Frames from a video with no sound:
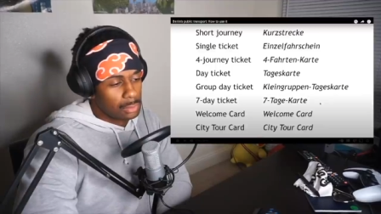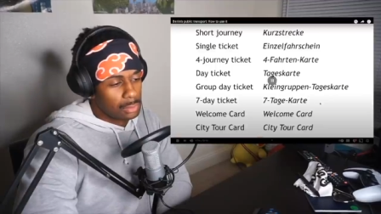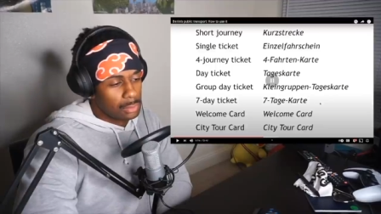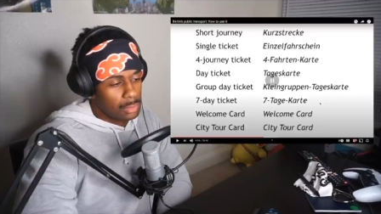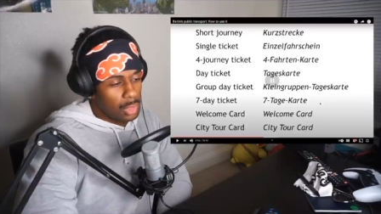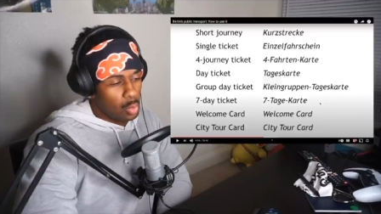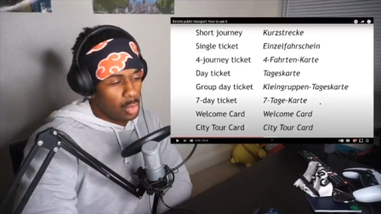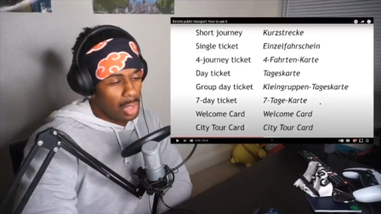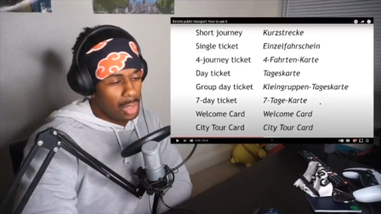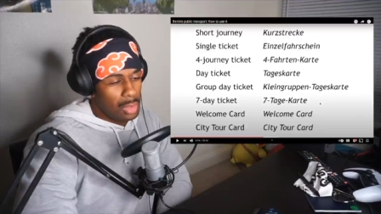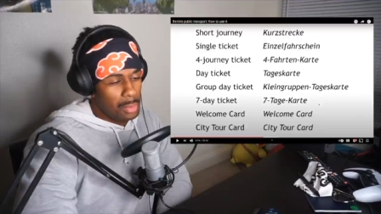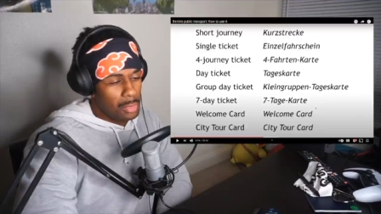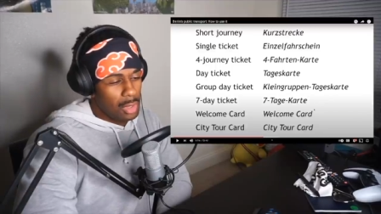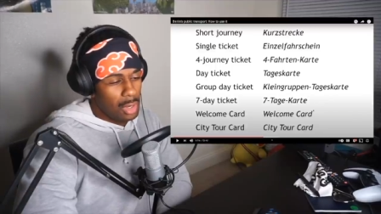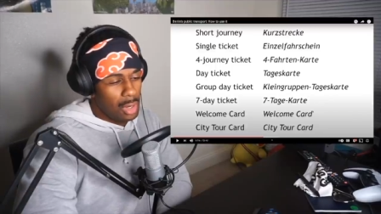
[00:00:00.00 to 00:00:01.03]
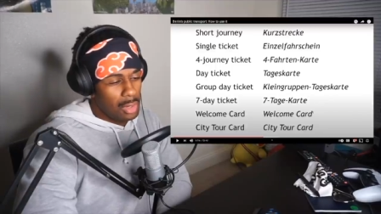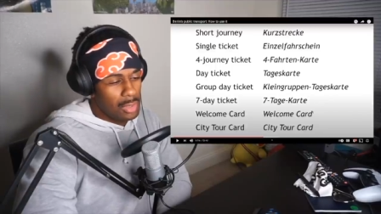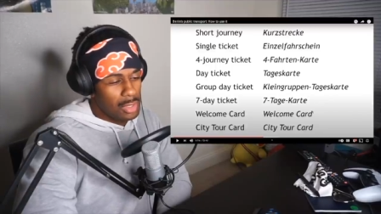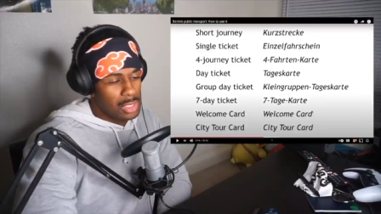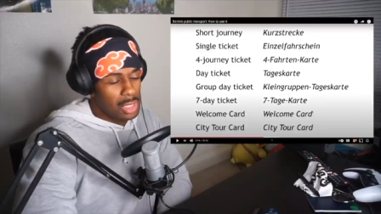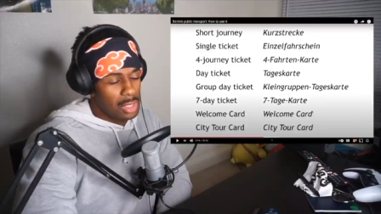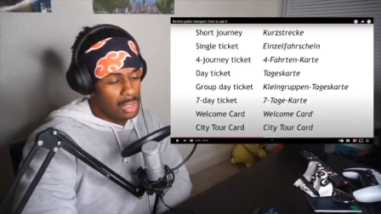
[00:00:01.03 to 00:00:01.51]
The welcome card and the
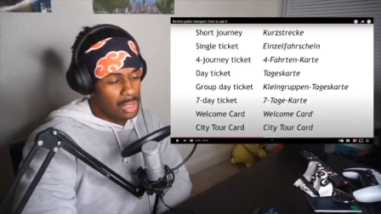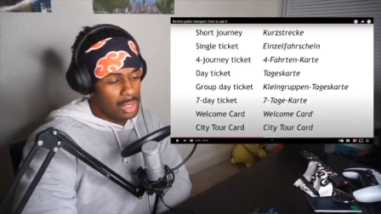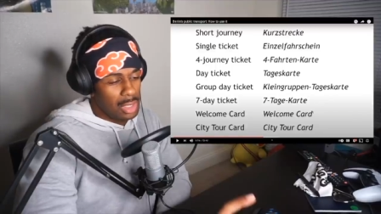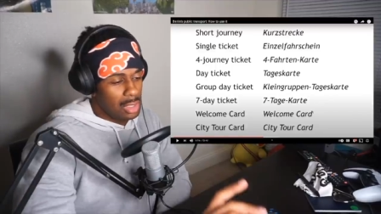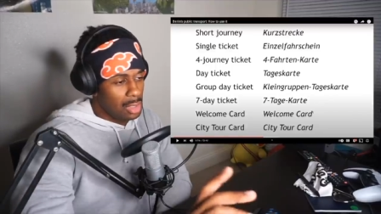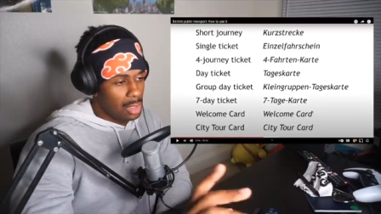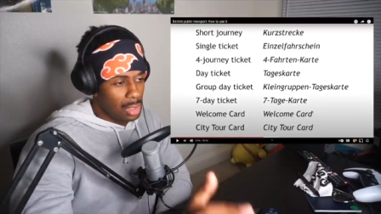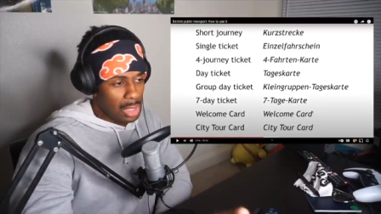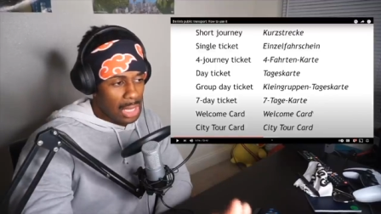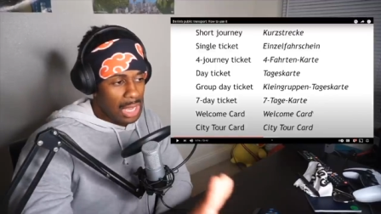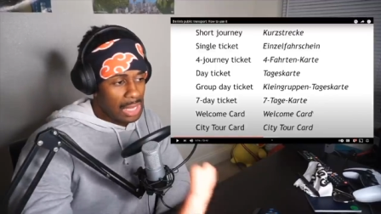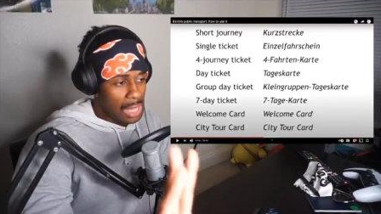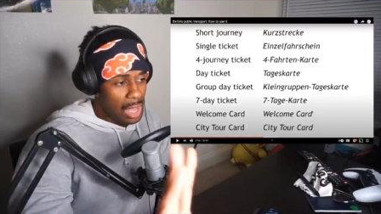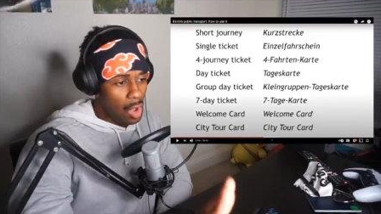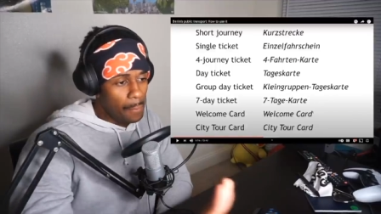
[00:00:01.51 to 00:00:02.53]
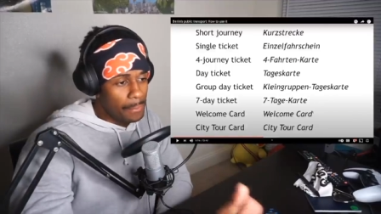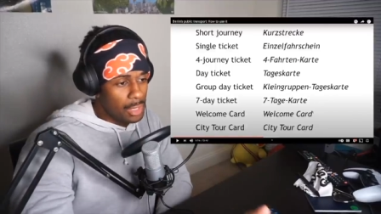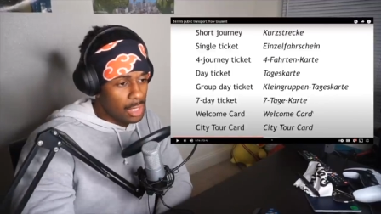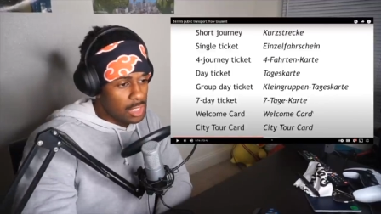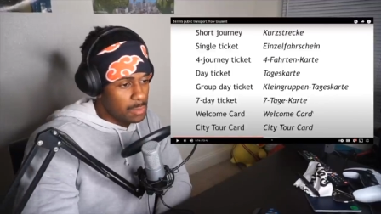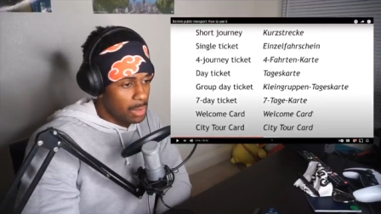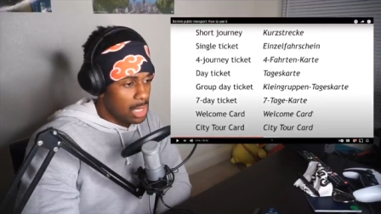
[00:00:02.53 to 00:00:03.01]
city, you know, I hope he
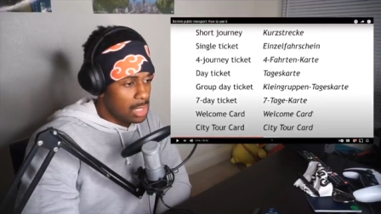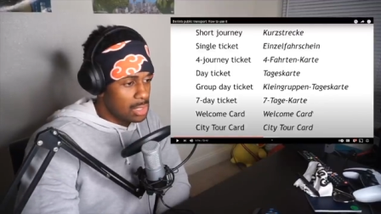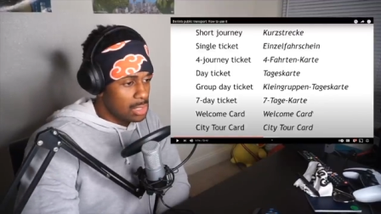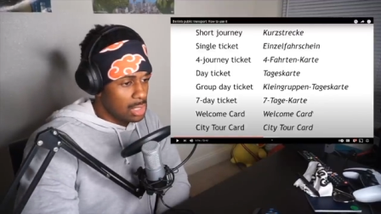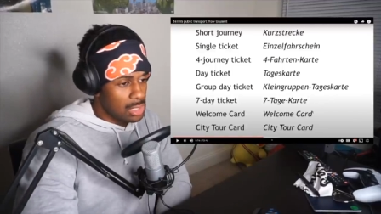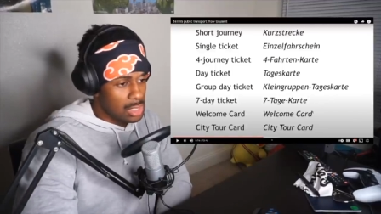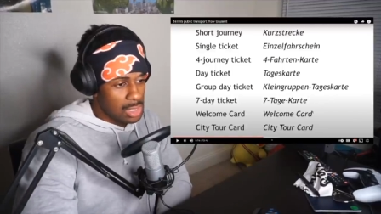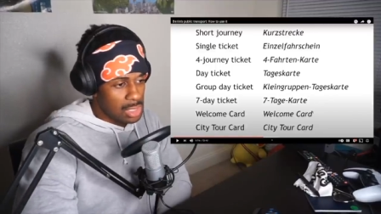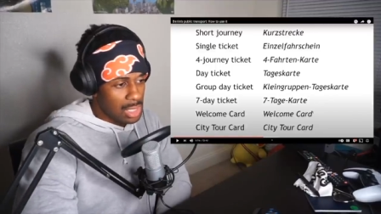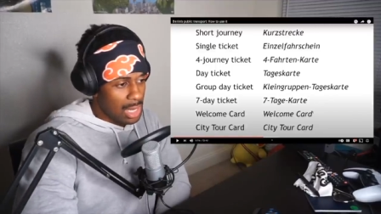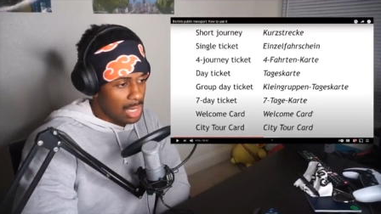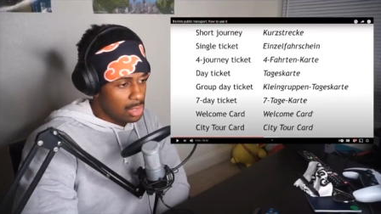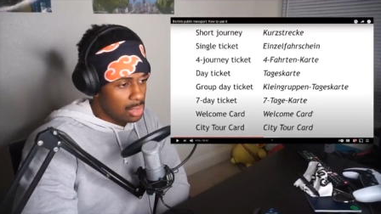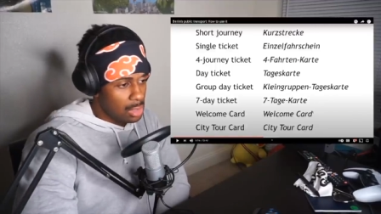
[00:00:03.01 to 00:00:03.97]
explains these because I don't